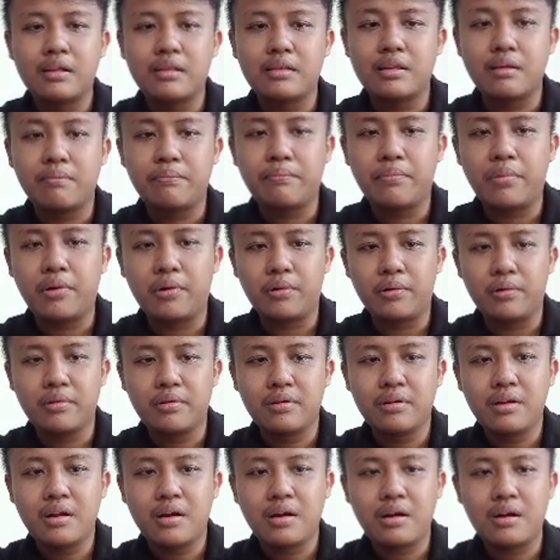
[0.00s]
The
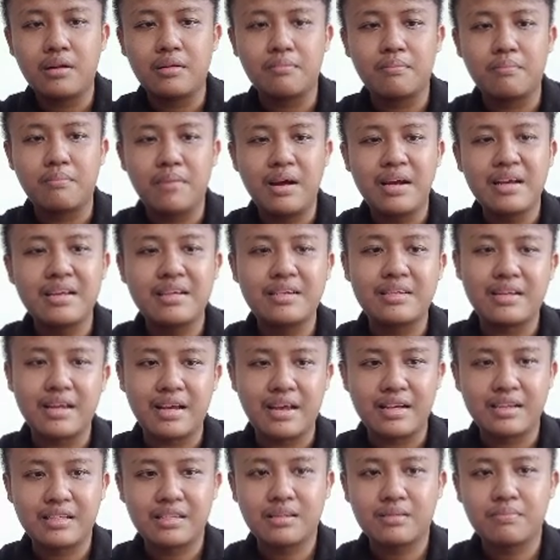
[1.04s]
phone on my
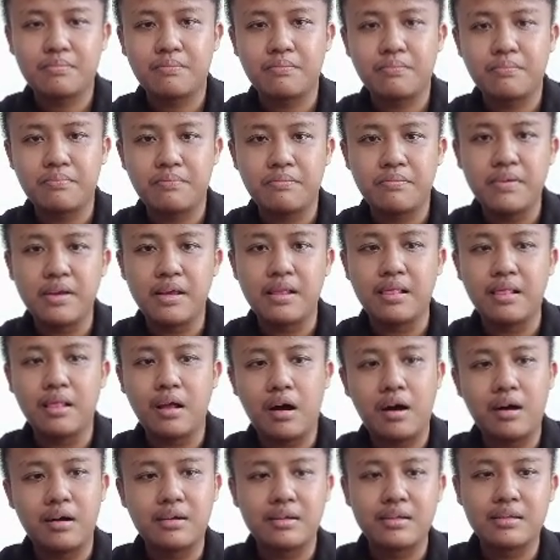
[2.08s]
desk
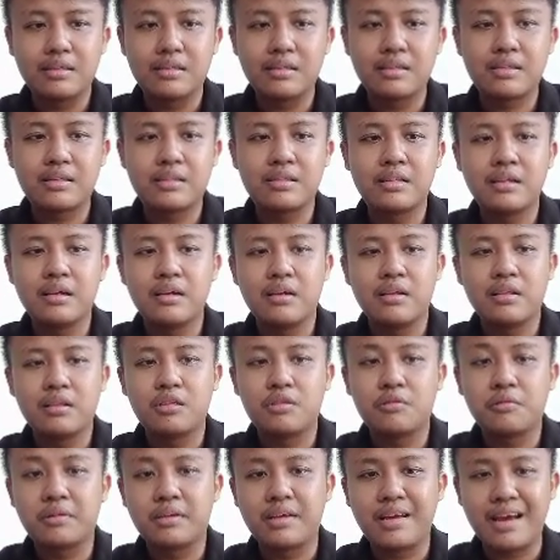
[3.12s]
belongs
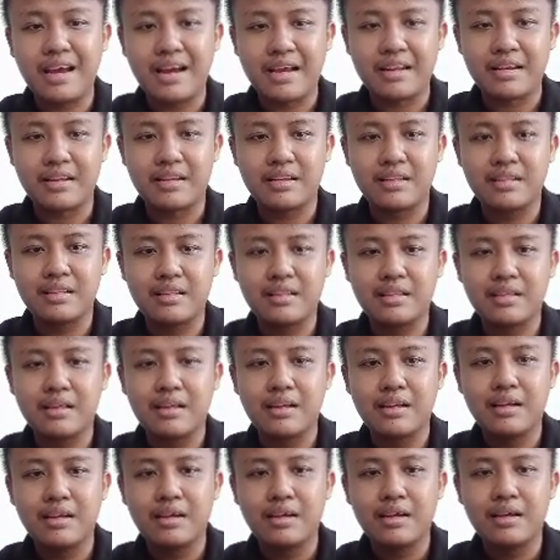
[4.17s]
to Ken.
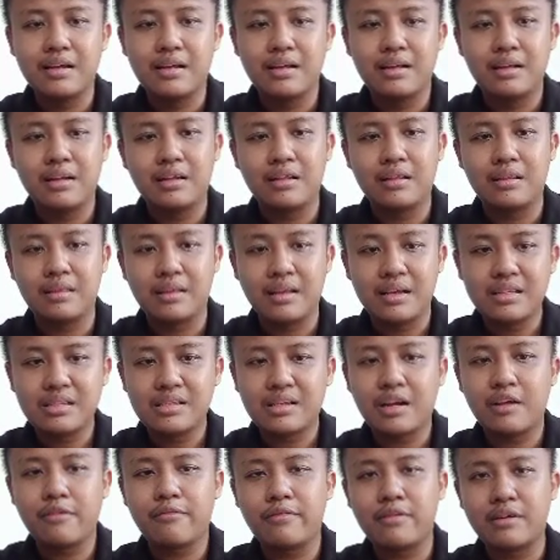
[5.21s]
This
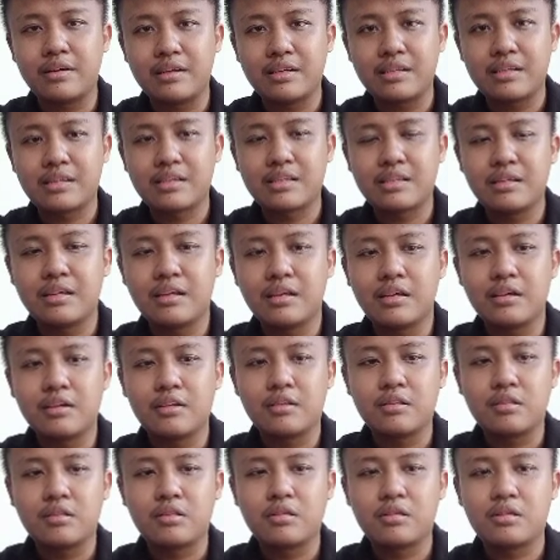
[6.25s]
refers
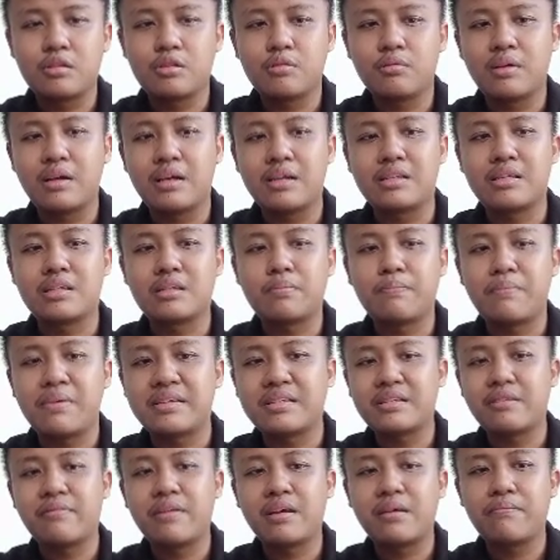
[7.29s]
to a
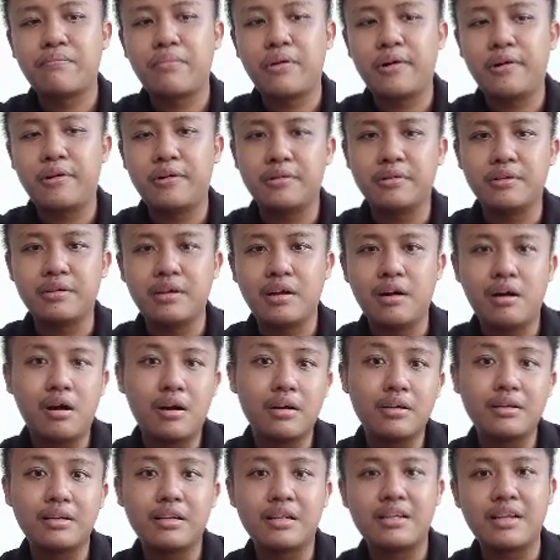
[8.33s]
specific phone
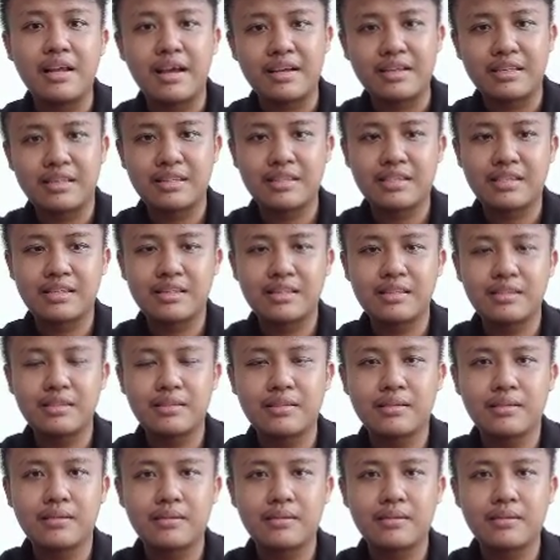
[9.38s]
on the desk.